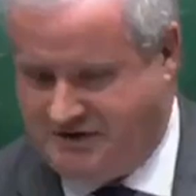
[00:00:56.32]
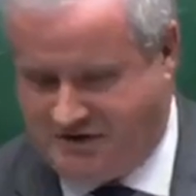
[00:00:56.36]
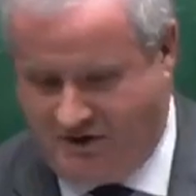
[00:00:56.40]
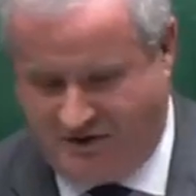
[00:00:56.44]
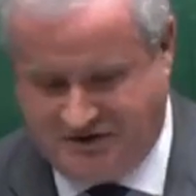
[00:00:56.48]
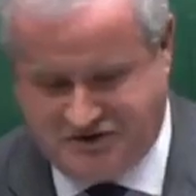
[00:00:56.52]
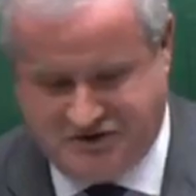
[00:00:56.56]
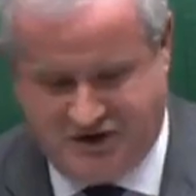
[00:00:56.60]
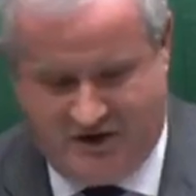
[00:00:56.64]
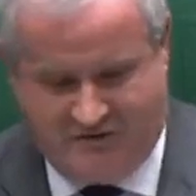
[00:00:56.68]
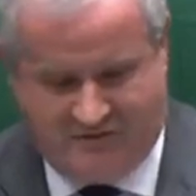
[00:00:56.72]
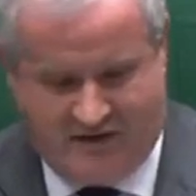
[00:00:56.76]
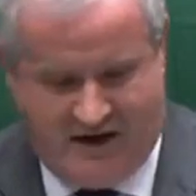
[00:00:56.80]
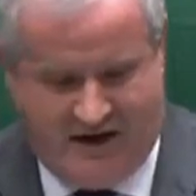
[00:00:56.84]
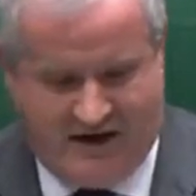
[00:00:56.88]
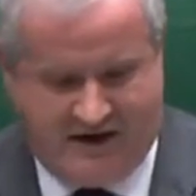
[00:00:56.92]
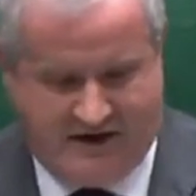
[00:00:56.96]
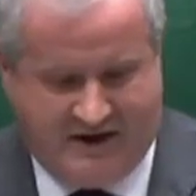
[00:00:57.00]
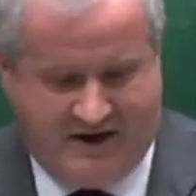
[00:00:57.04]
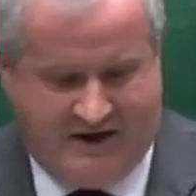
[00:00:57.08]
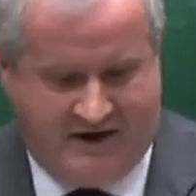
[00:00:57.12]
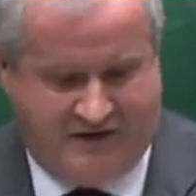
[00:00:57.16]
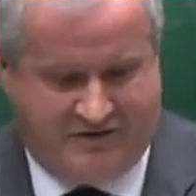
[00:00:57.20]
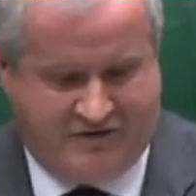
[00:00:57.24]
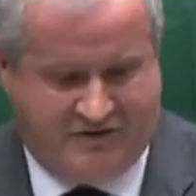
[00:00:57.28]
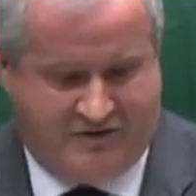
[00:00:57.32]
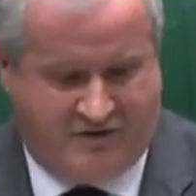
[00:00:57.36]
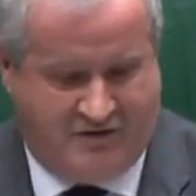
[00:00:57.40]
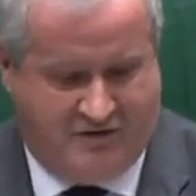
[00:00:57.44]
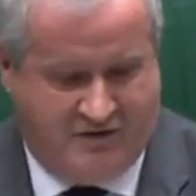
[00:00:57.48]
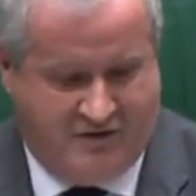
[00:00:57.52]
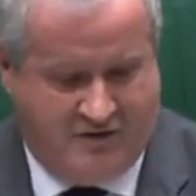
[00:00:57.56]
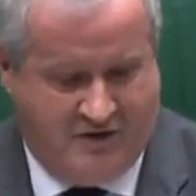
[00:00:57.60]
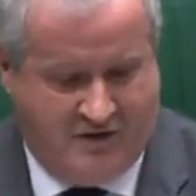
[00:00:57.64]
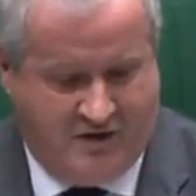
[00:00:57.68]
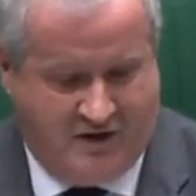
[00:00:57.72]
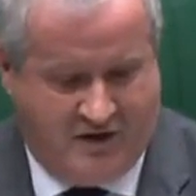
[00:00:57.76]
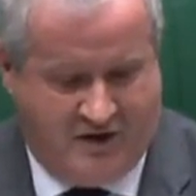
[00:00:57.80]
Duchy of Lancaster
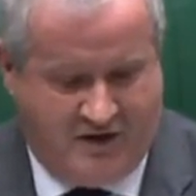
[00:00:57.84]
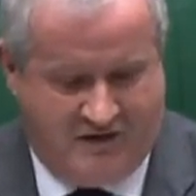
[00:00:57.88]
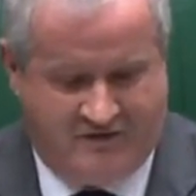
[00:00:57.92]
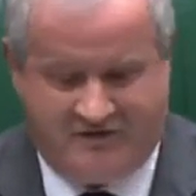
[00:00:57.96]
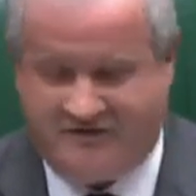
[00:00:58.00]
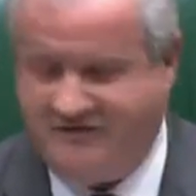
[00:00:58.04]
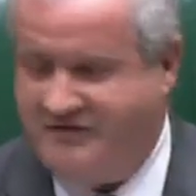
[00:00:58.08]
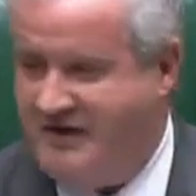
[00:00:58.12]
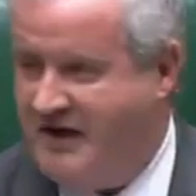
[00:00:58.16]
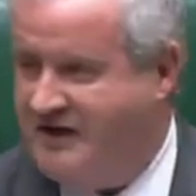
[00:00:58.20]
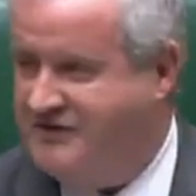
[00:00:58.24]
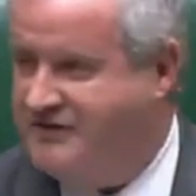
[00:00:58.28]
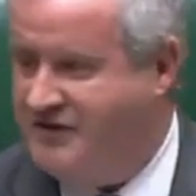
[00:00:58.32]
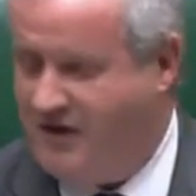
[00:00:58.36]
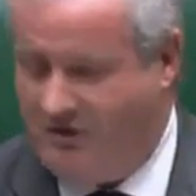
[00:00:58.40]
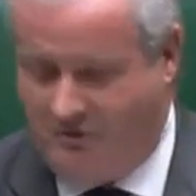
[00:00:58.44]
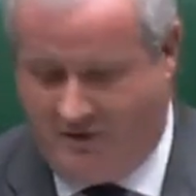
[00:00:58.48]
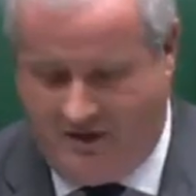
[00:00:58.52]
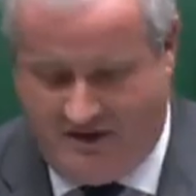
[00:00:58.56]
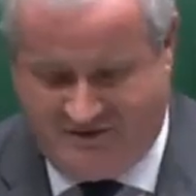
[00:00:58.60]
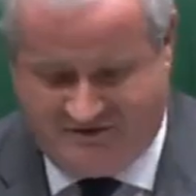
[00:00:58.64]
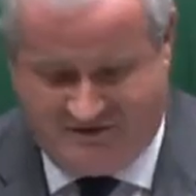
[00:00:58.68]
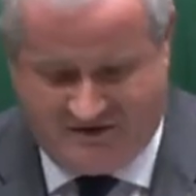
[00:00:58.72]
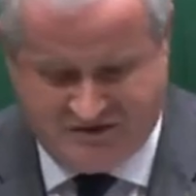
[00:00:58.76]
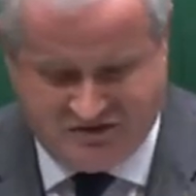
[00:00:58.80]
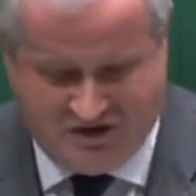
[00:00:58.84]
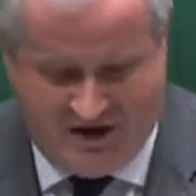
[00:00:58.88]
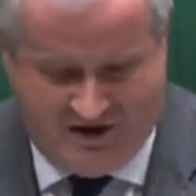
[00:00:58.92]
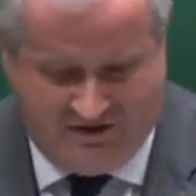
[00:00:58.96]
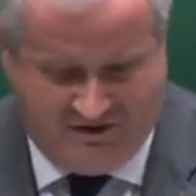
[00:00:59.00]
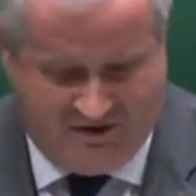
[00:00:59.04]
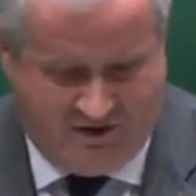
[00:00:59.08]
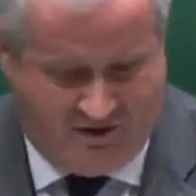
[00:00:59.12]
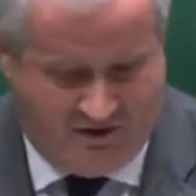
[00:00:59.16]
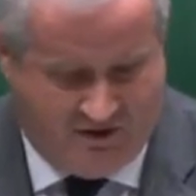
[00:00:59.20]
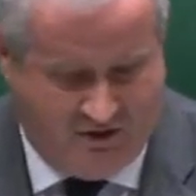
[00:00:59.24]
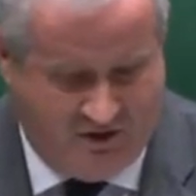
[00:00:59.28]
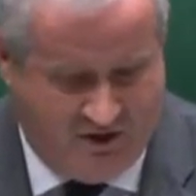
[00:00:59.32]
has set out his
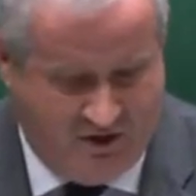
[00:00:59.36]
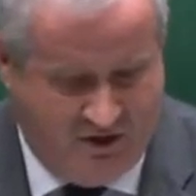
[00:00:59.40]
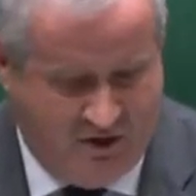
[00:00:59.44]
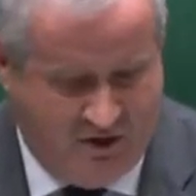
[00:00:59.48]
agenda.